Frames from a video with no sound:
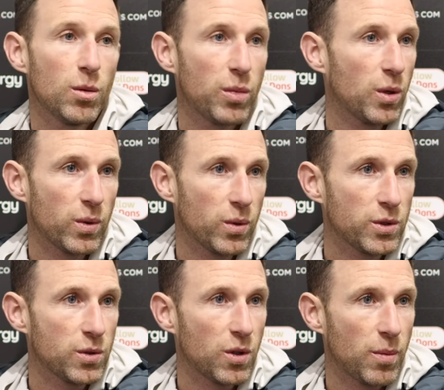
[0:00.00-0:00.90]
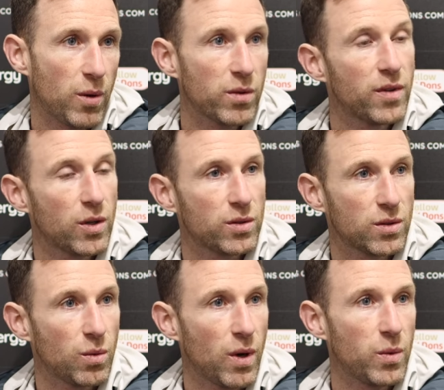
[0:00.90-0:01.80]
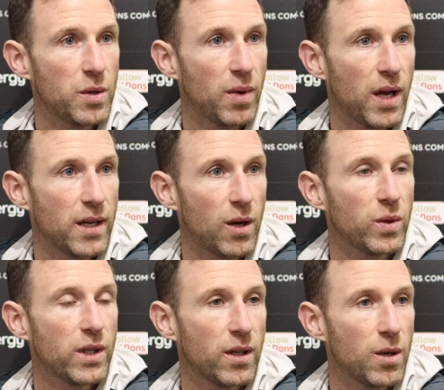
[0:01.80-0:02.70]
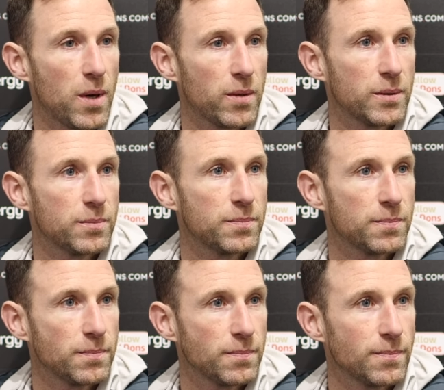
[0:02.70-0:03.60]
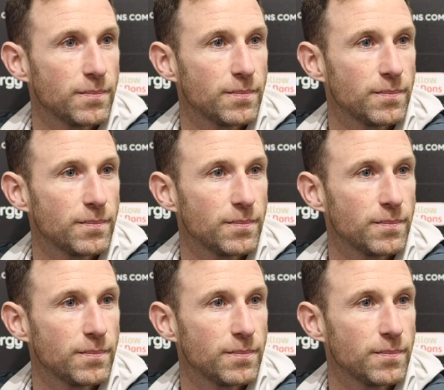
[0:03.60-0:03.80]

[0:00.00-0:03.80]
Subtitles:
But we always talk about, we focus on the way we play and how we can go about it.